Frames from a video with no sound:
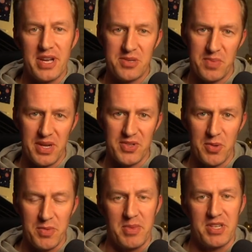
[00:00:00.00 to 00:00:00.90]
experience
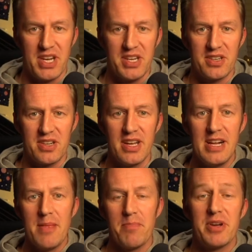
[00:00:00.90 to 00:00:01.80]
optimization
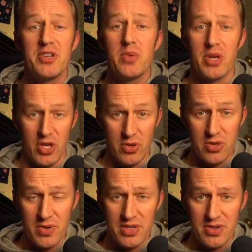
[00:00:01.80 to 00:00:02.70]
by doing
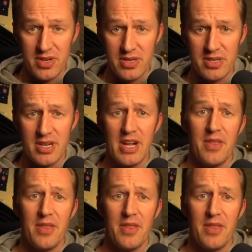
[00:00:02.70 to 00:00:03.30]
user research,